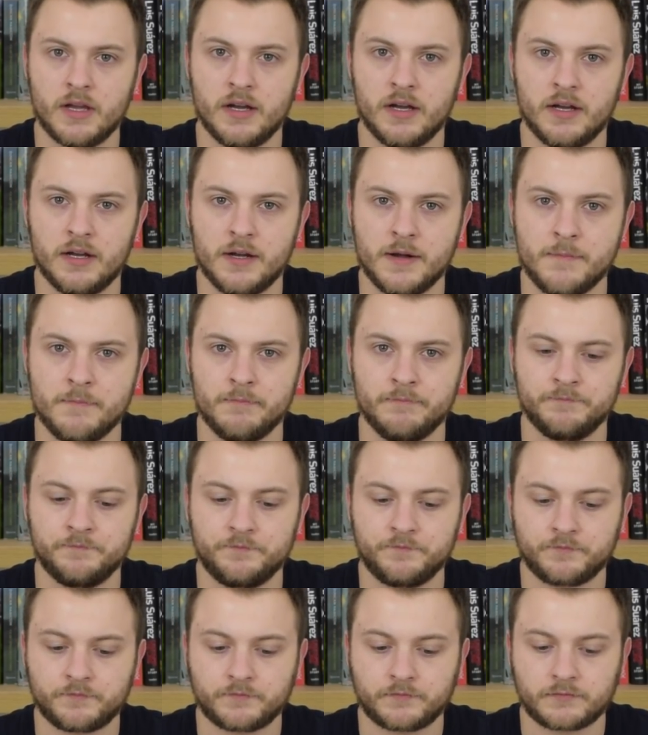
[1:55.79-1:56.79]

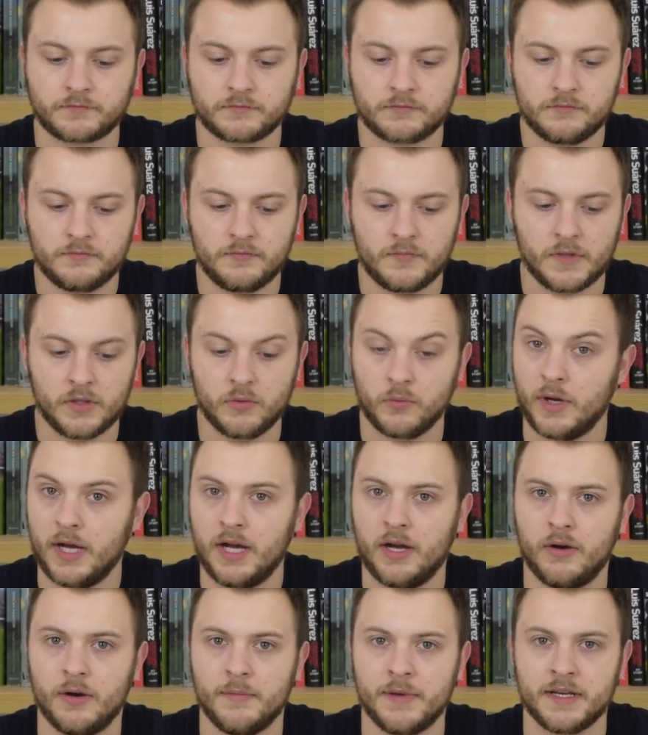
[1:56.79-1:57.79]
Um,
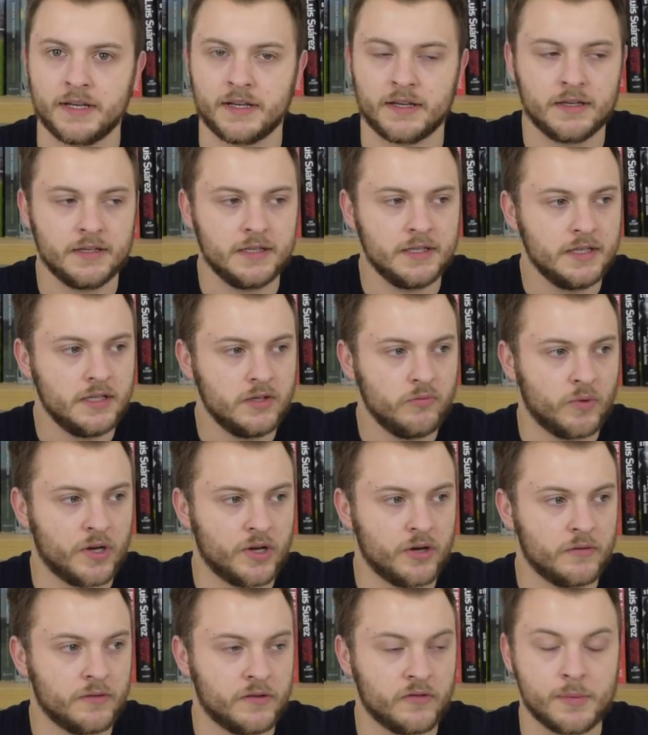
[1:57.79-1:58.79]
Wow, I mean,
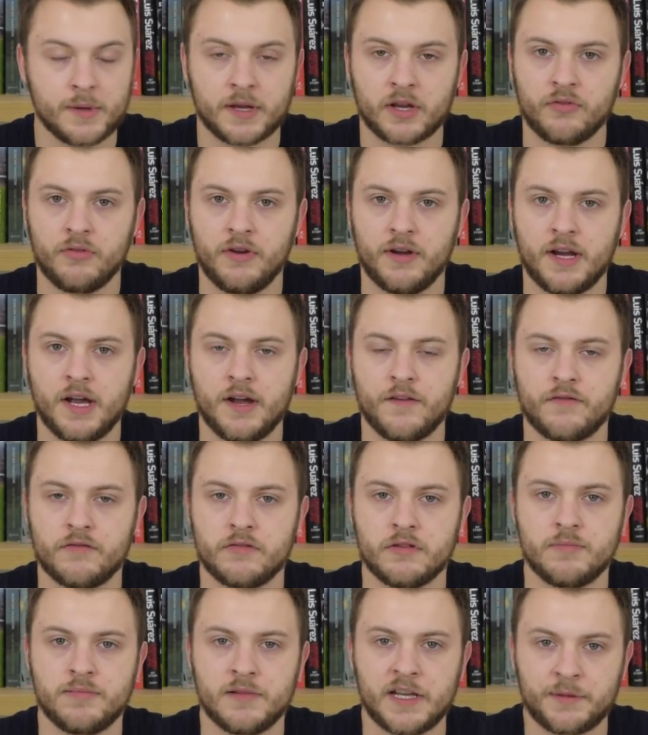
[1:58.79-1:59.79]
we, we've all been crying out
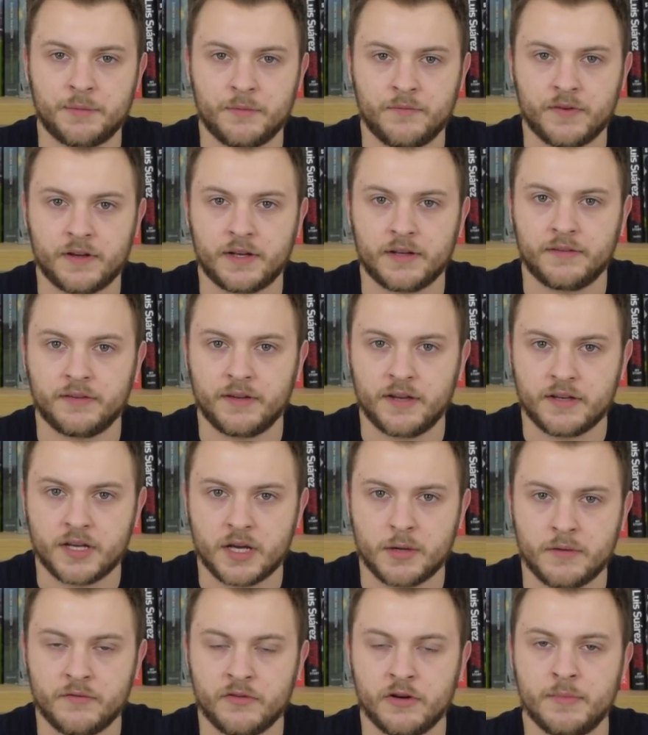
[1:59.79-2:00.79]
for a replacement for
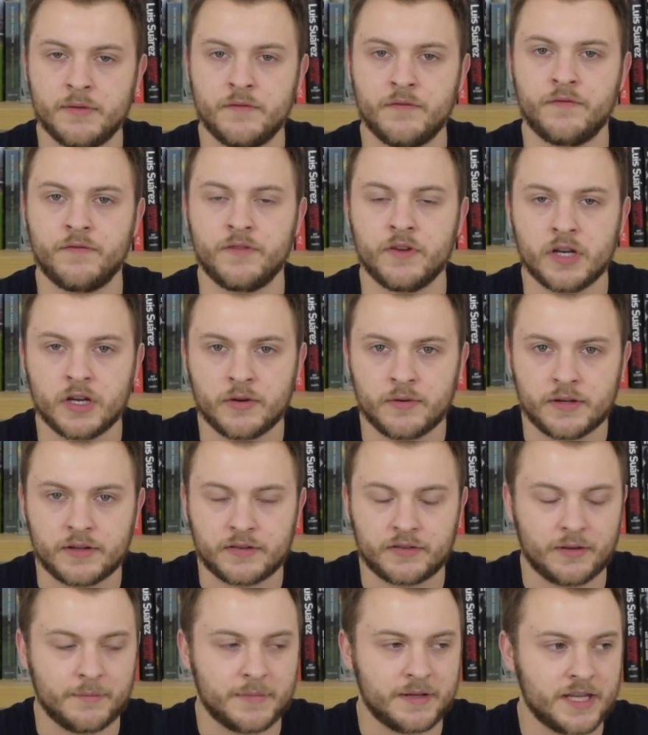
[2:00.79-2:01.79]
Coutinho, we've all been
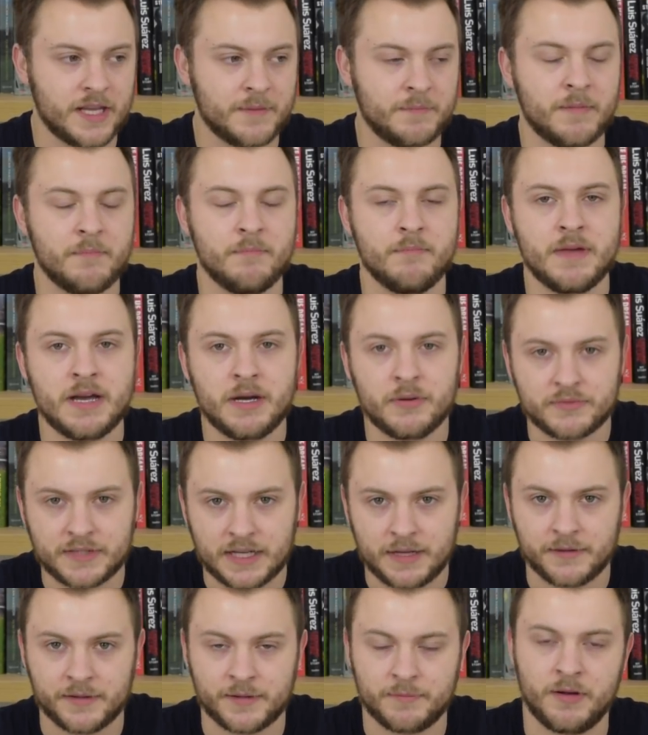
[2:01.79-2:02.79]
furious. I mean, there have been meltdowns